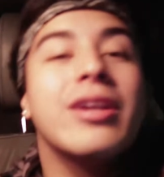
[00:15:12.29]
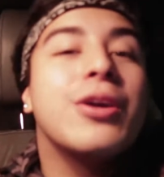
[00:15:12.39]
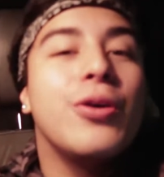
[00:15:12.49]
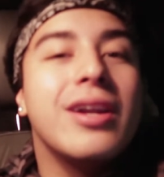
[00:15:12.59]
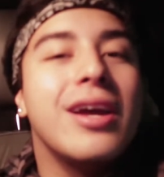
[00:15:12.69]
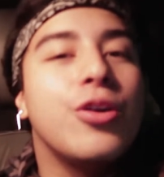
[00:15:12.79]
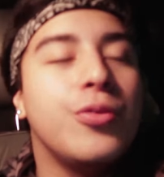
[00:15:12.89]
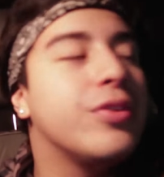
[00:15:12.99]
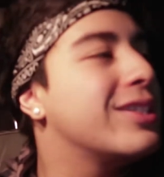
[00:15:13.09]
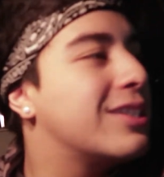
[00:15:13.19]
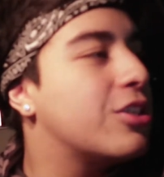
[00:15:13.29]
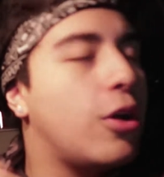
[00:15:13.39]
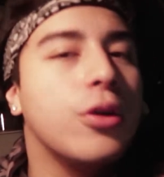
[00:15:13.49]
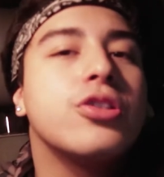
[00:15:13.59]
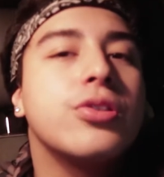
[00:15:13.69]
gonna go ahead and head over to
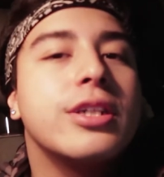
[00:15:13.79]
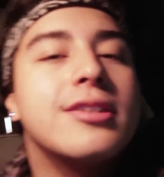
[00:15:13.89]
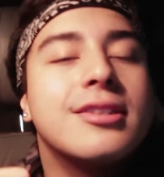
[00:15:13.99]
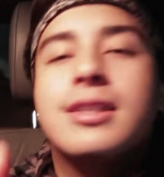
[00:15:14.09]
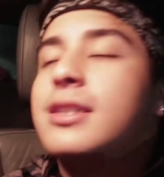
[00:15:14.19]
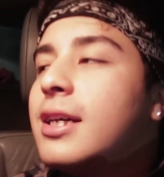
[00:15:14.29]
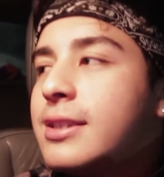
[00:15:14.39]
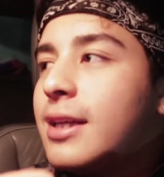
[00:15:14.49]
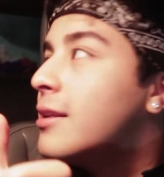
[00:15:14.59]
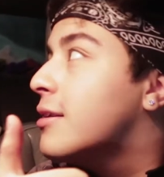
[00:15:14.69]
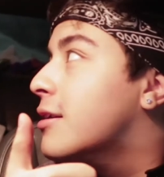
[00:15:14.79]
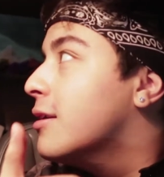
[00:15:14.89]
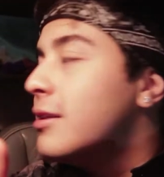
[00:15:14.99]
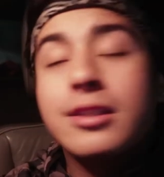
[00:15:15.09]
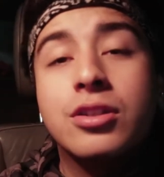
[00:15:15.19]
Dollar Tree Success at the
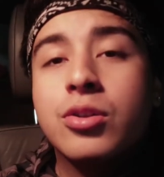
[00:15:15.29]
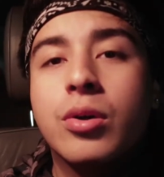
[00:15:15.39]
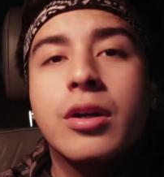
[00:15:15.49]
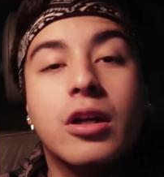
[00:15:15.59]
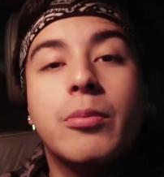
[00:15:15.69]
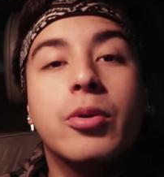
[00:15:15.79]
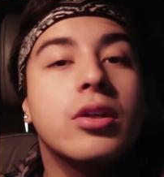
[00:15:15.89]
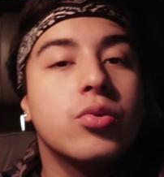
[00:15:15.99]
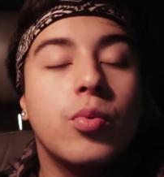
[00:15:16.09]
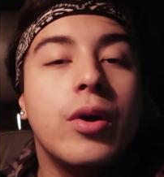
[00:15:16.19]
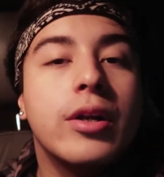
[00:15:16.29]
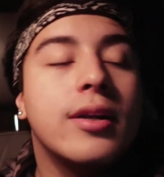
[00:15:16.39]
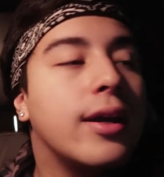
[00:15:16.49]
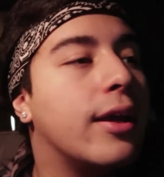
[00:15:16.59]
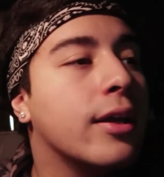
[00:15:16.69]
99 cent store. Found a couple things we
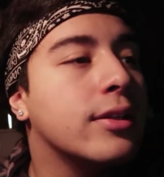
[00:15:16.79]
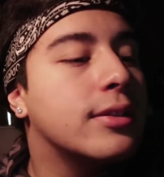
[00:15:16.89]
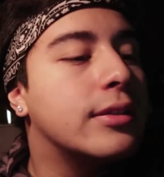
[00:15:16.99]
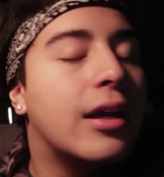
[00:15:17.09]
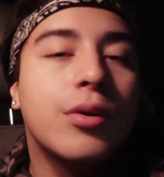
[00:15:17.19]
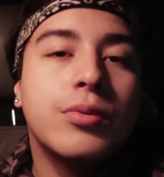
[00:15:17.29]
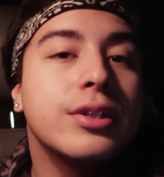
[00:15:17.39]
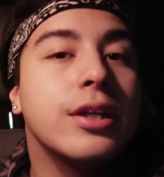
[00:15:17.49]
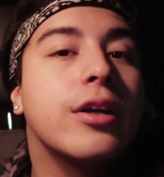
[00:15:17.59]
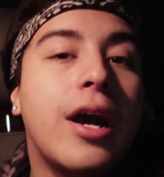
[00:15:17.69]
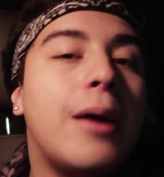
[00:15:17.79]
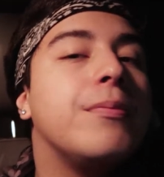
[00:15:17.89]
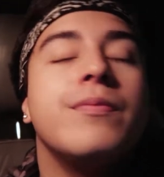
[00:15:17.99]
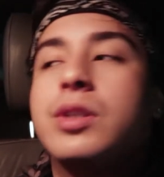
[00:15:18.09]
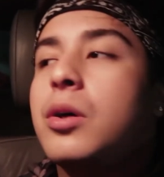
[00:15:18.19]
wanted, and yeah, we started cop.
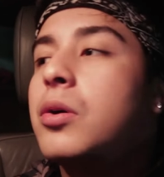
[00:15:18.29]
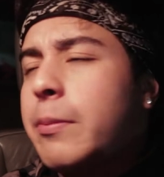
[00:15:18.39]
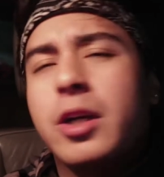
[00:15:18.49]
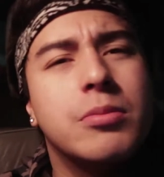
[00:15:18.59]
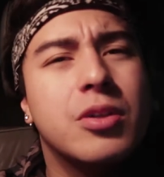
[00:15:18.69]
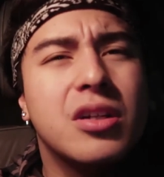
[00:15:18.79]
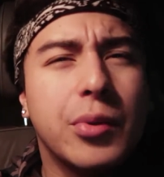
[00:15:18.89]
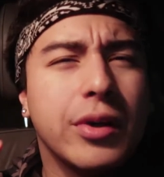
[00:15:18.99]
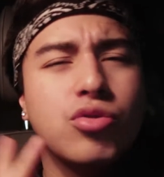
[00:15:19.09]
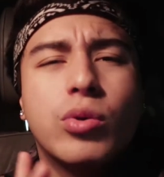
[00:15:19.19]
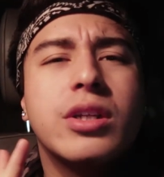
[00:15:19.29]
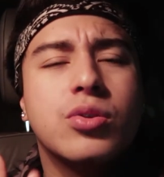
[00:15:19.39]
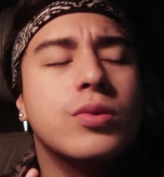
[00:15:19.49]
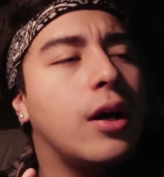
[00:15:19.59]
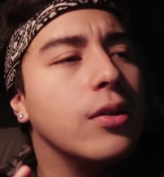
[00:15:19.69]
So it came out to be around
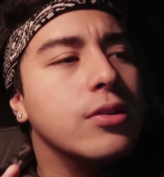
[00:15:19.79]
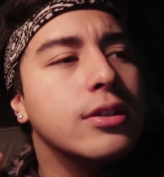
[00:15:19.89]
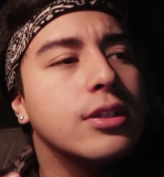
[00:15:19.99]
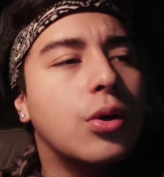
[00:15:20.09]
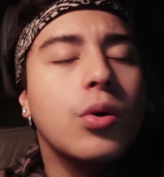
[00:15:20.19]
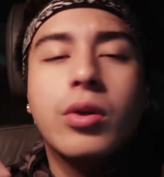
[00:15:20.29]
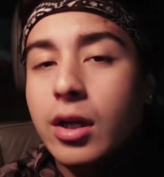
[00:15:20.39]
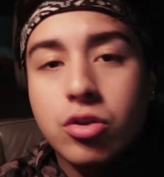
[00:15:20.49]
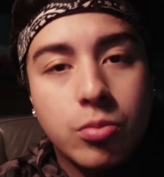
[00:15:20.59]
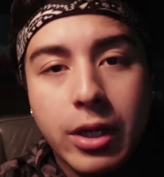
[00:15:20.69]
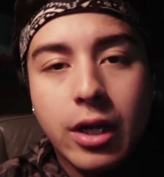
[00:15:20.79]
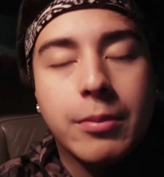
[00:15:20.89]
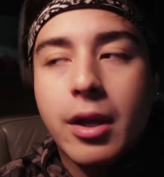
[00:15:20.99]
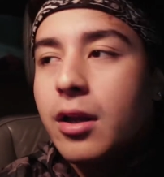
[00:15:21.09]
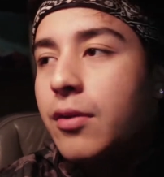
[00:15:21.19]
$22, so not too bad,
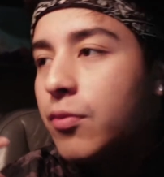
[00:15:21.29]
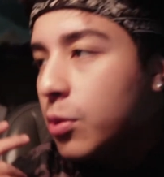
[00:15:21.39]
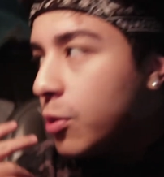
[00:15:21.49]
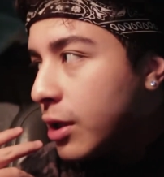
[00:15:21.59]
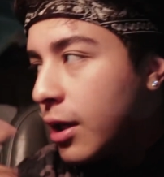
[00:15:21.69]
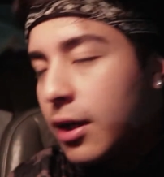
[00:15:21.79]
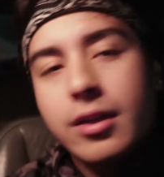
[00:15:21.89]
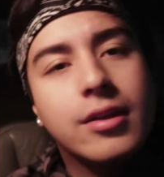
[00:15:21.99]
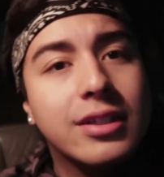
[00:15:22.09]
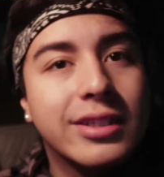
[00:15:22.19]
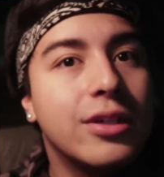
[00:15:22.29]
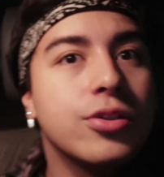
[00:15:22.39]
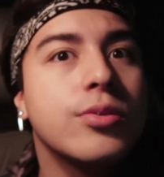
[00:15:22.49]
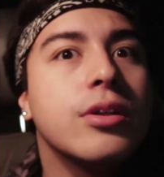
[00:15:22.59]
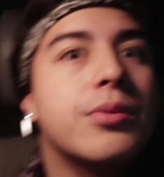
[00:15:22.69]
man. If we would have gotten this
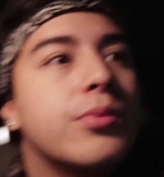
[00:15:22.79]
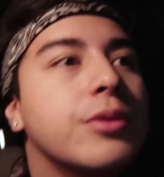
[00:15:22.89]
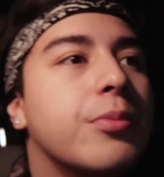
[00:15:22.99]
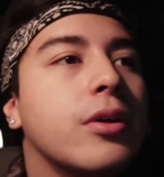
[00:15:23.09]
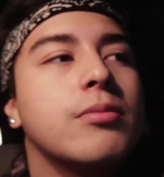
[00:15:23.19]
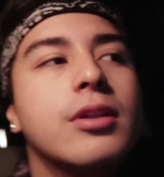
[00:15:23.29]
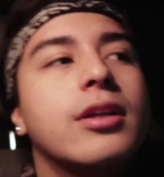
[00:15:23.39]
elsewhere, it would have probably been